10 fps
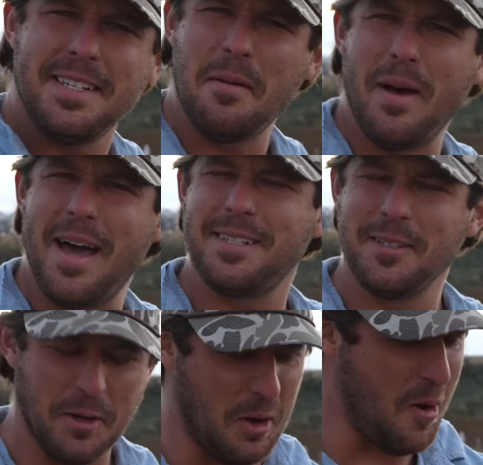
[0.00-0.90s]
not bad, it's a
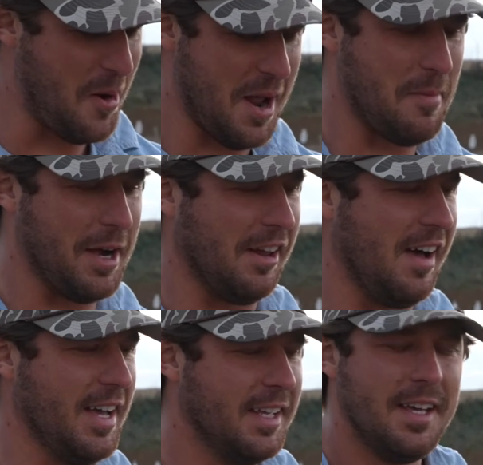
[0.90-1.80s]
little hard, I'm not gonna
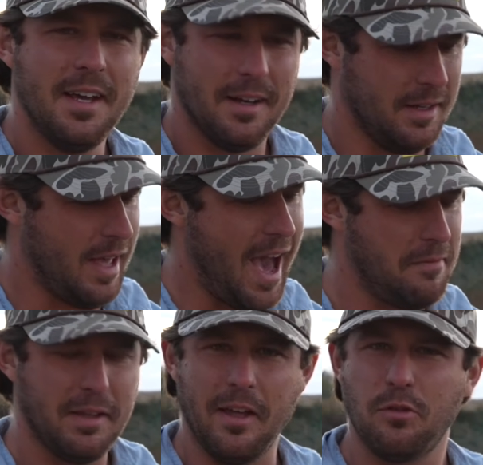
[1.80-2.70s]
lie.
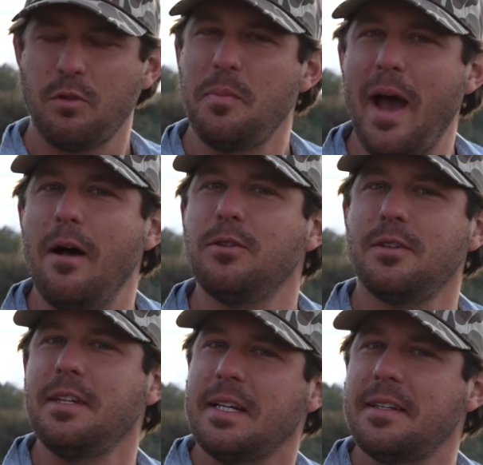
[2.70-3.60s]
Having like 3 pounds on
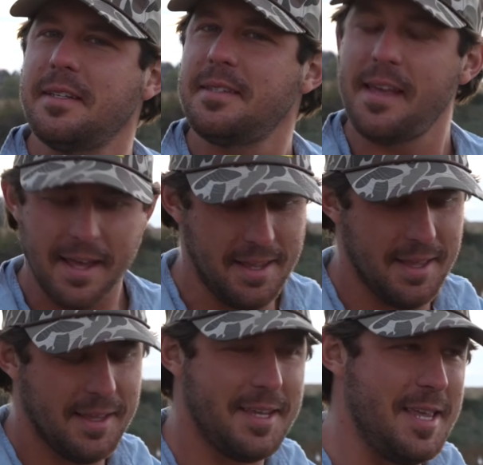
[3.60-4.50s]
the end of this thing
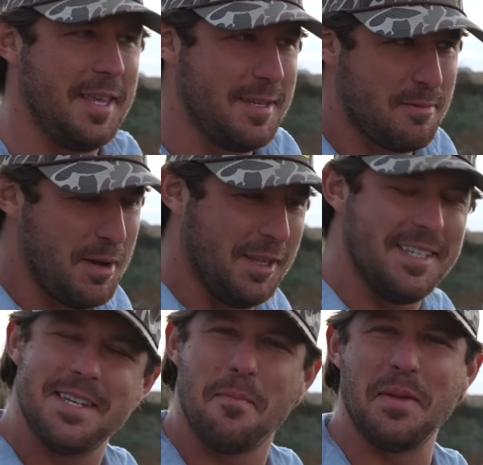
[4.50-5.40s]
is really
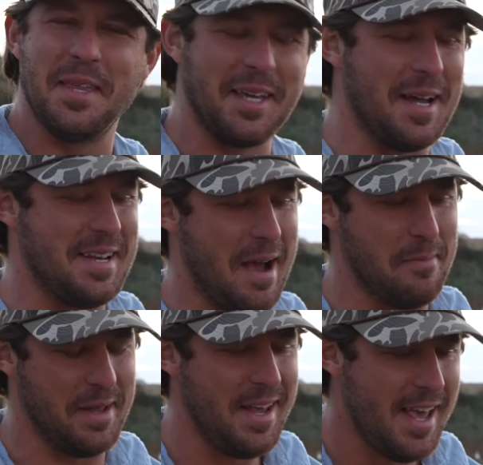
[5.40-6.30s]
dipping the gun down,
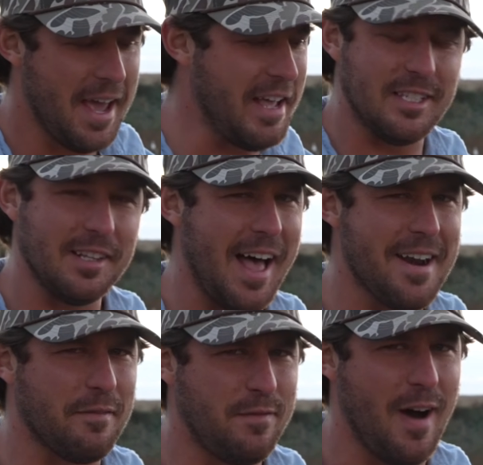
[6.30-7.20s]
but it's a lot
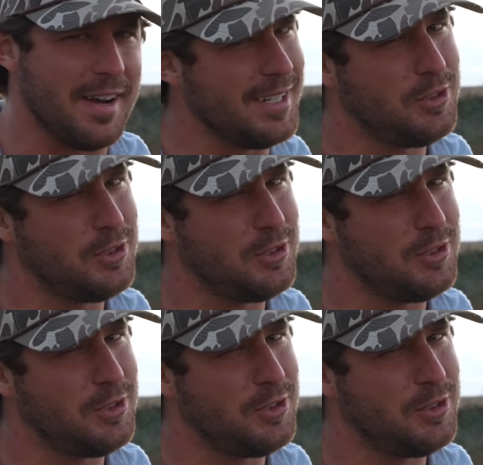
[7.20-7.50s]
of fun and it's